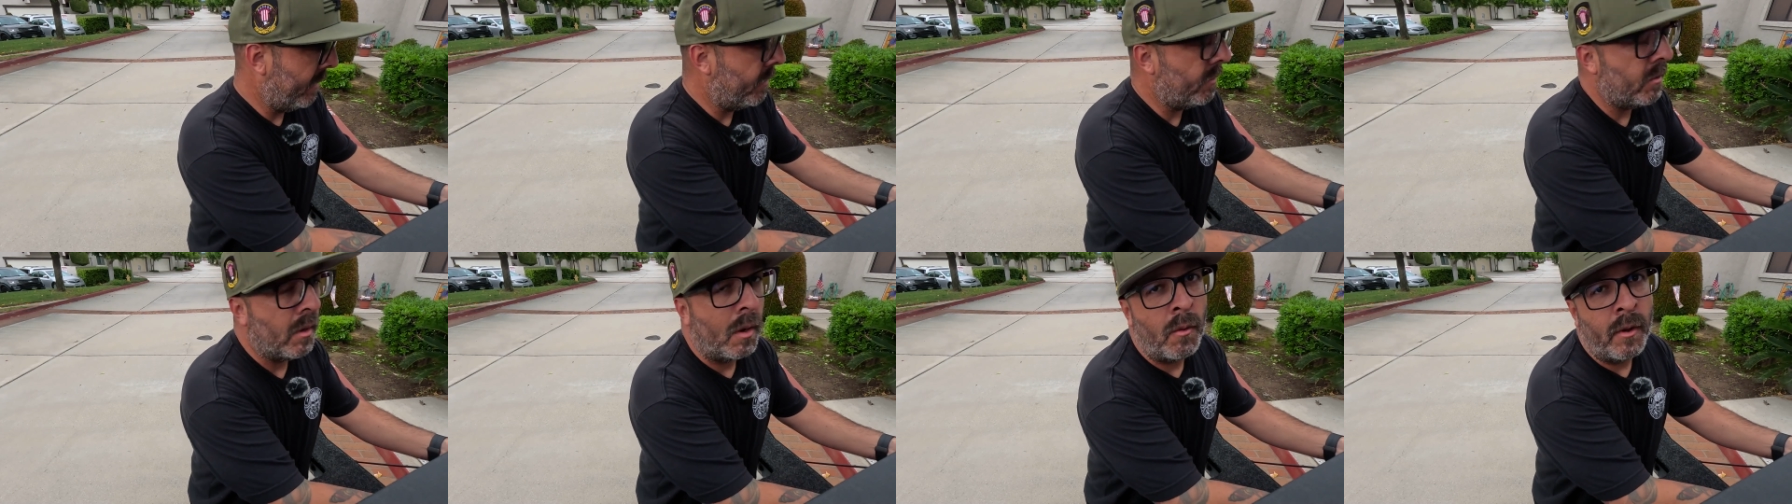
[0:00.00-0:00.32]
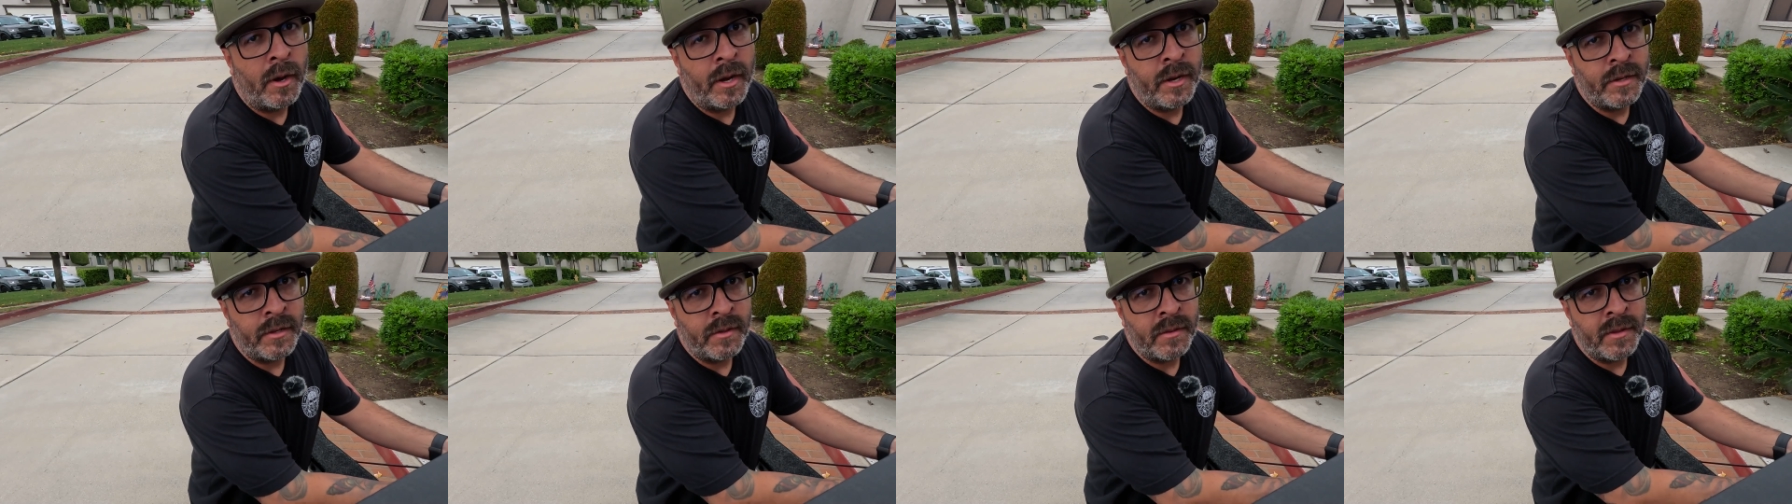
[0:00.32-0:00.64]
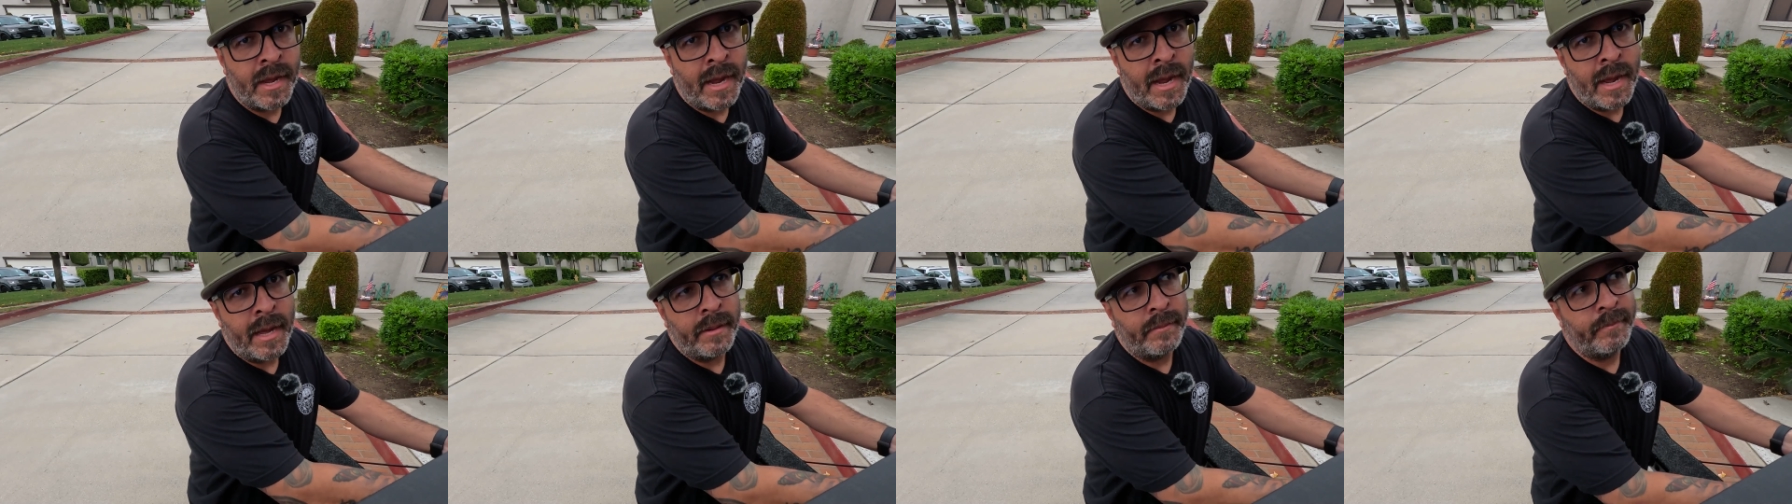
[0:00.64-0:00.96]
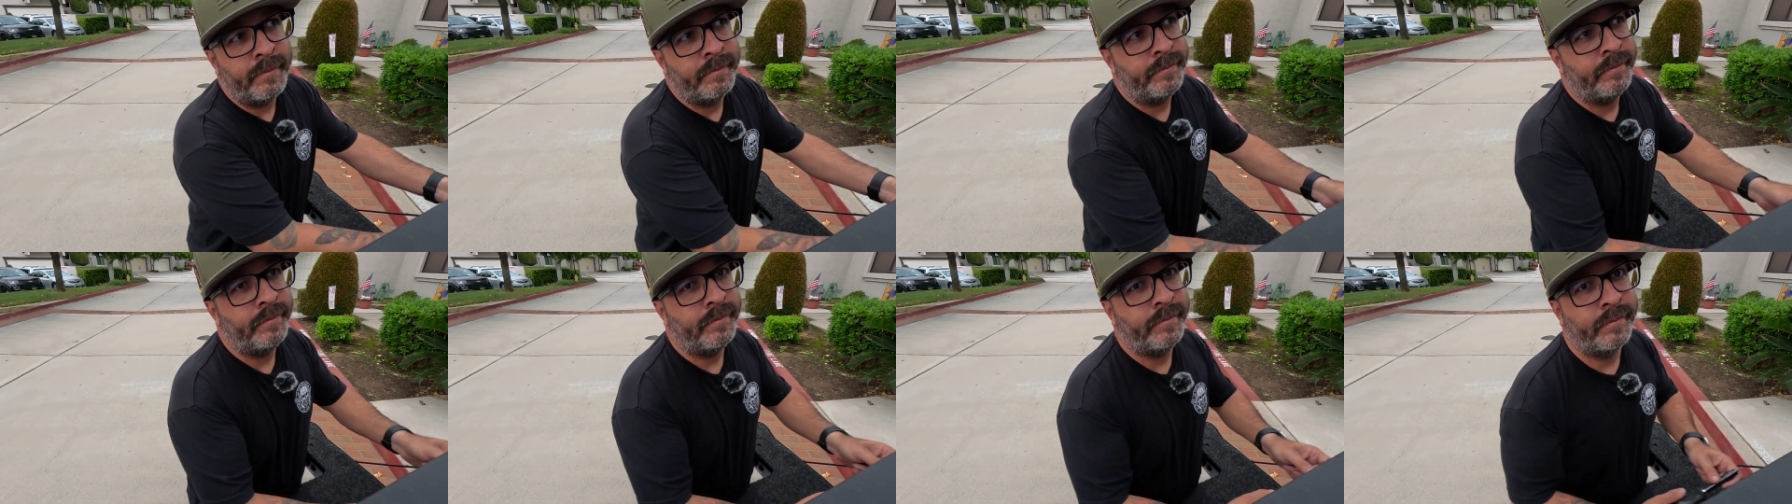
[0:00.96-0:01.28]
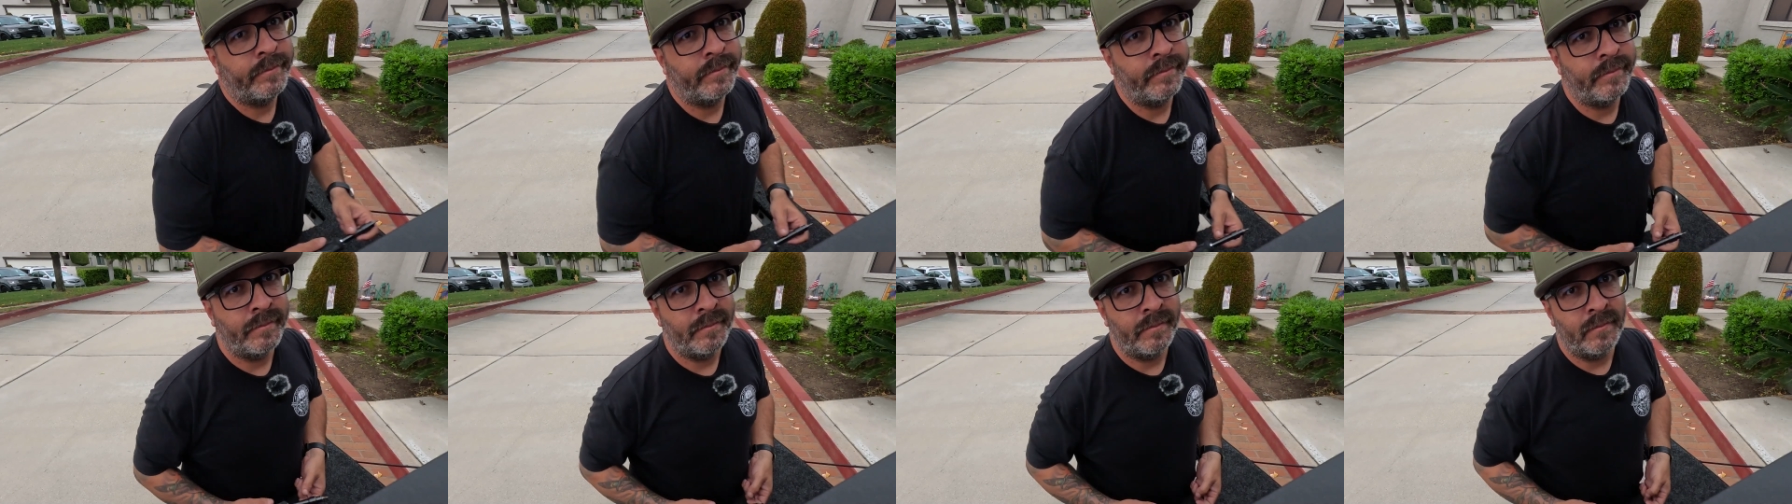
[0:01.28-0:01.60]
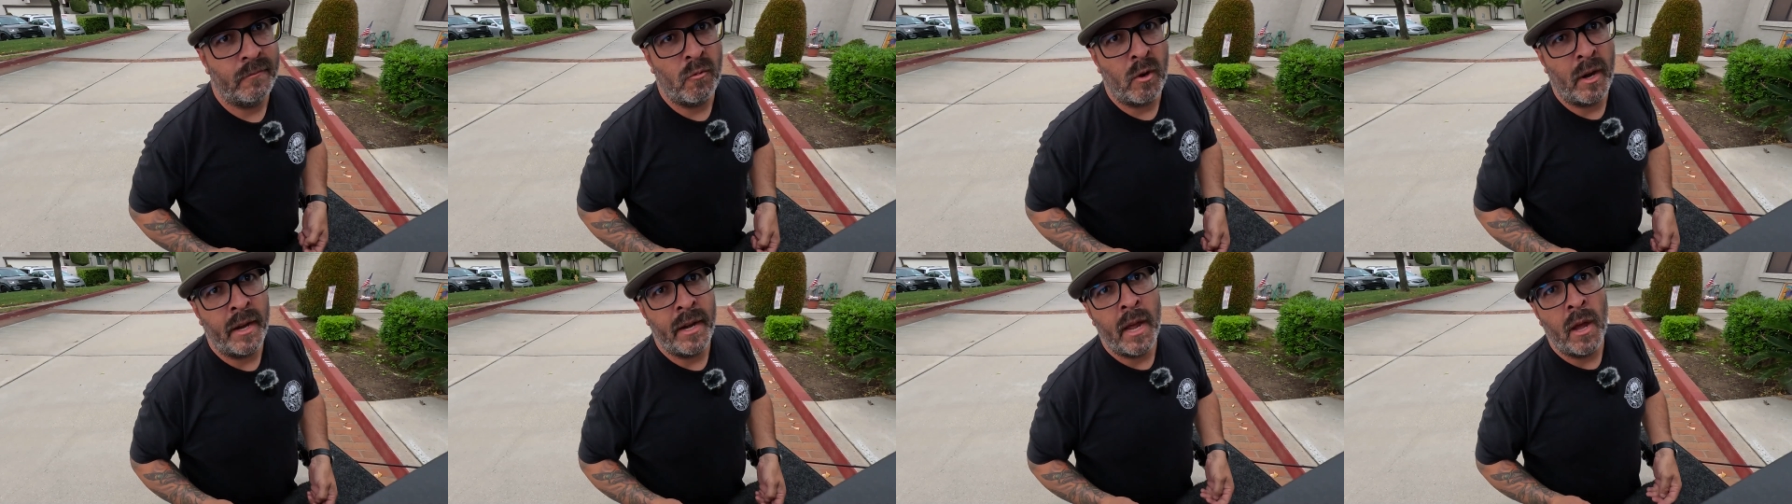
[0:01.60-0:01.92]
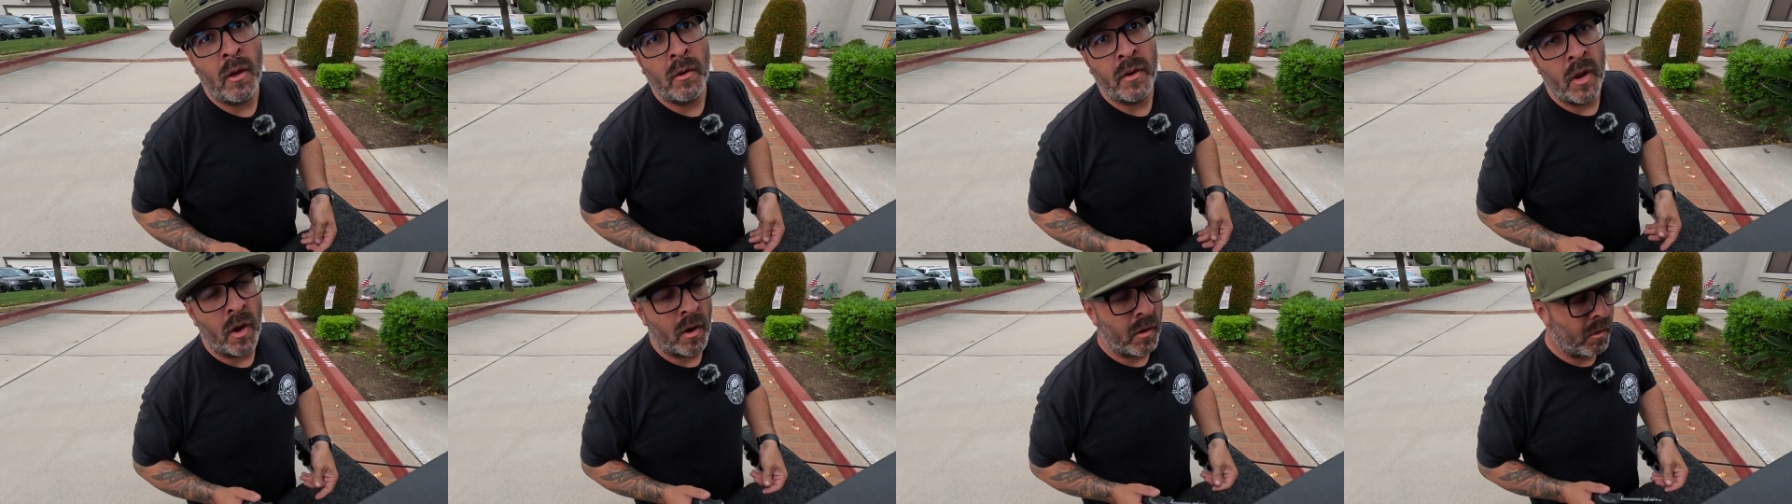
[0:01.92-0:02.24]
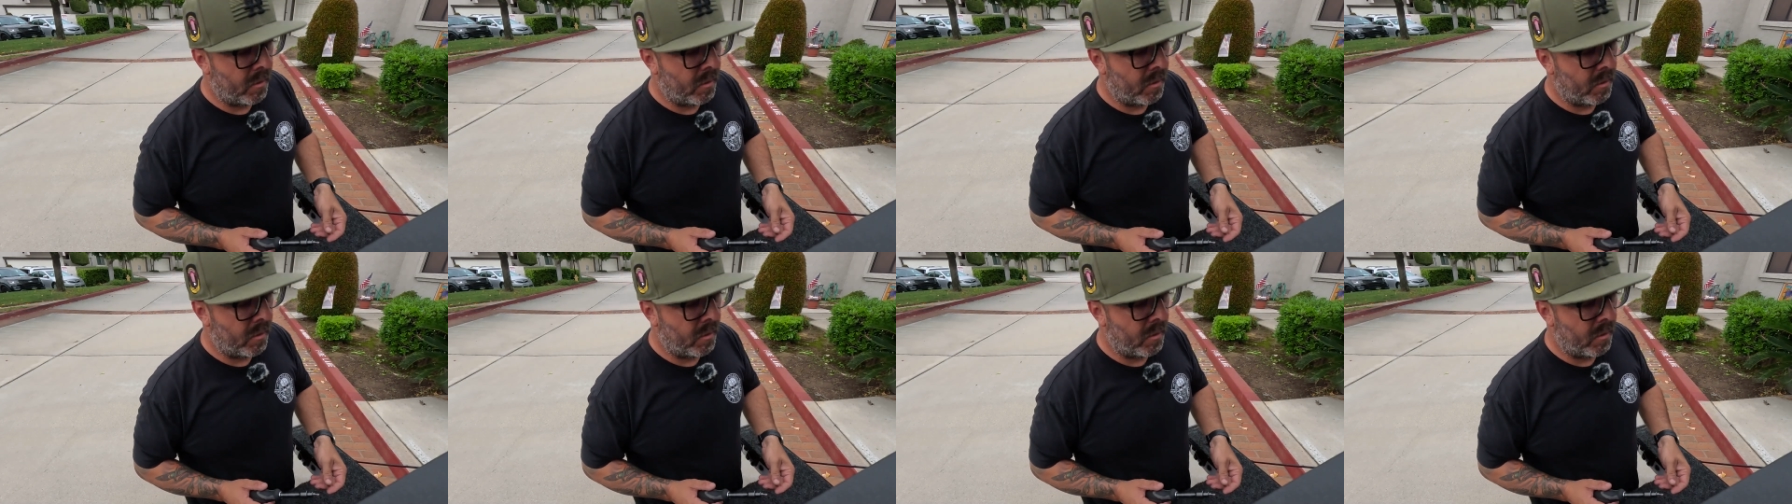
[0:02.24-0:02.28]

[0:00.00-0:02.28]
Do I want to do that? Right now, no.